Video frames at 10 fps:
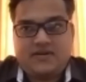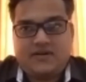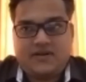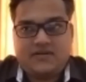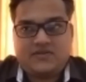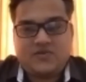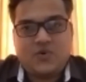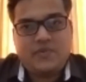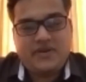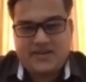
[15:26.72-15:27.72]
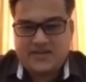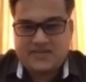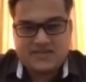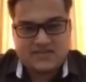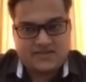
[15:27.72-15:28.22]
so many
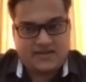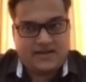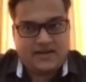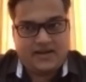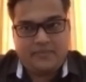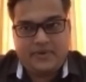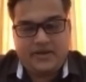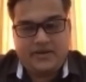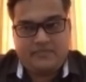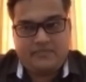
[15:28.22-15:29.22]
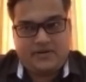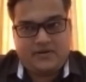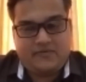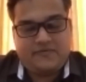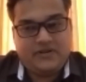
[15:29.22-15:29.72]
cases I've been part
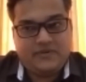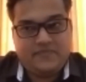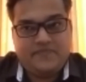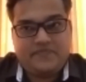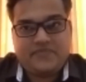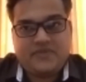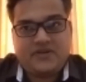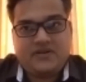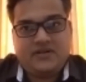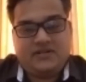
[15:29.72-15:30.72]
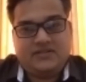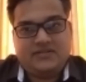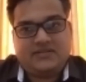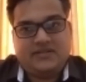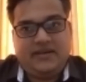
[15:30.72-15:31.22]
of.
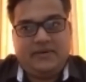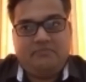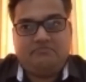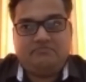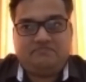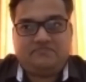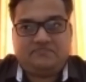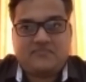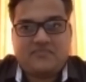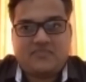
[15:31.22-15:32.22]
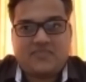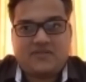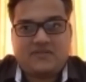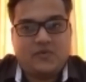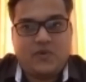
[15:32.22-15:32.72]
Say,
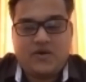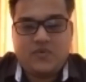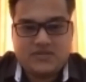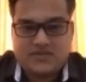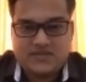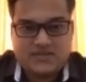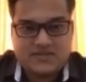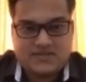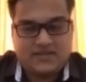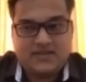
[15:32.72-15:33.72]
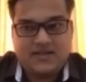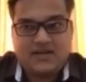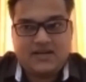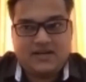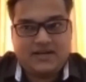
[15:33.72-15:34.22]
see, one was this,
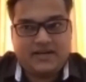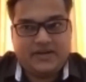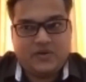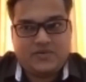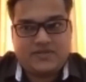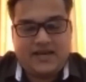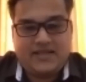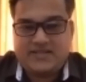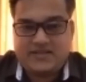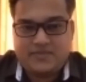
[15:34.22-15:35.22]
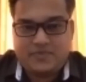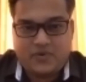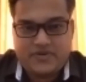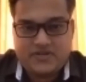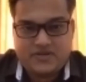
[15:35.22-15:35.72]
challenging the
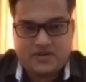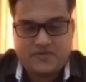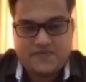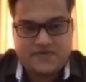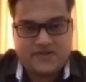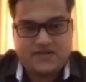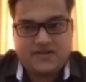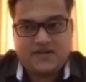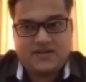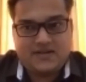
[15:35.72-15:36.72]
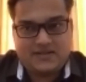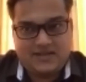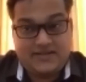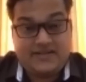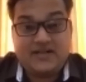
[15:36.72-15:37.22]
provision of
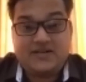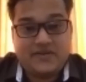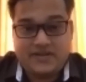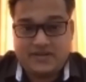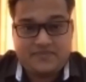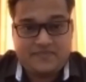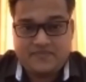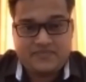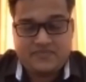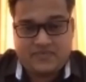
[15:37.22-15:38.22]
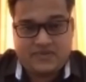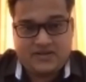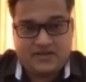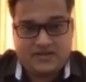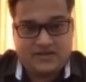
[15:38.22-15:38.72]
adultery.
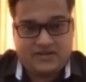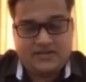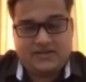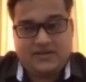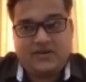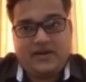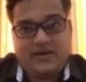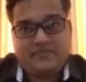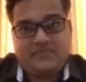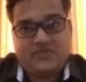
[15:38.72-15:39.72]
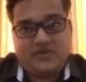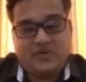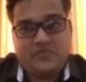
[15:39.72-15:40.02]
Okay, so